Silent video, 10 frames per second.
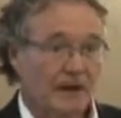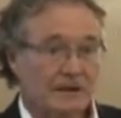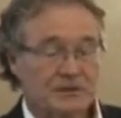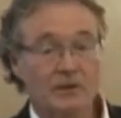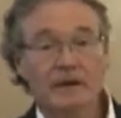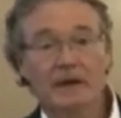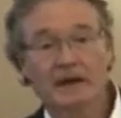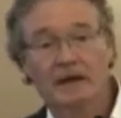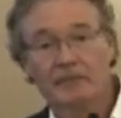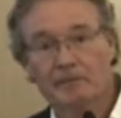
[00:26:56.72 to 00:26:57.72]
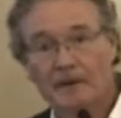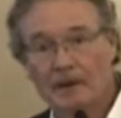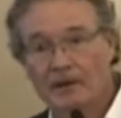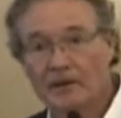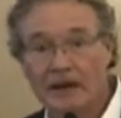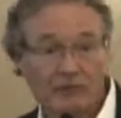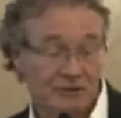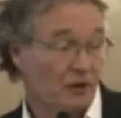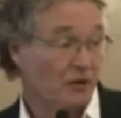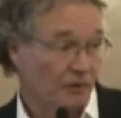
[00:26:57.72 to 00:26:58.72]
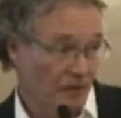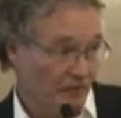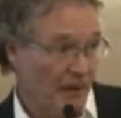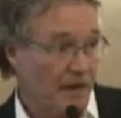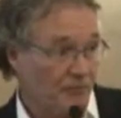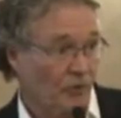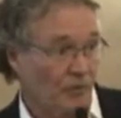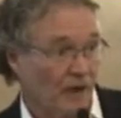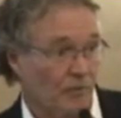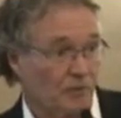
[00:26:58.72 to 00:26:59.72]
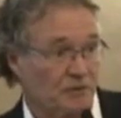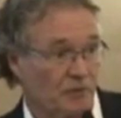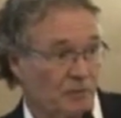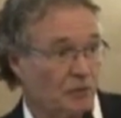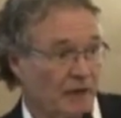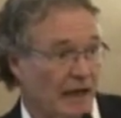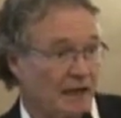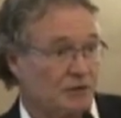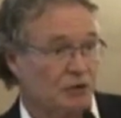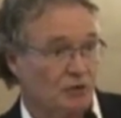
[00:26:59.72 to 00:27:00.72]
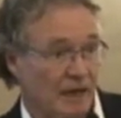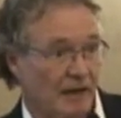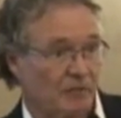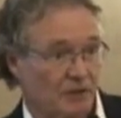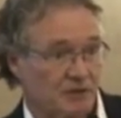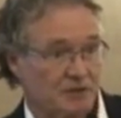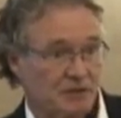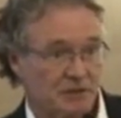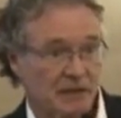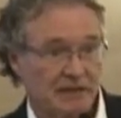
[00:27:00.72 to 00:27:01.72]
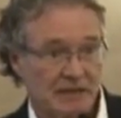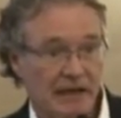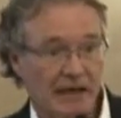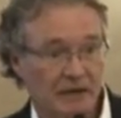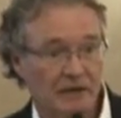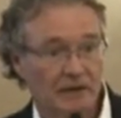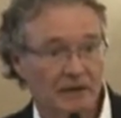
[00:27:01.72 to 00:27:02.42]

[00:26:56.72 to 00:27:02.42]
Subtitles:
So the net result of that program was that we put 2 ambulances a day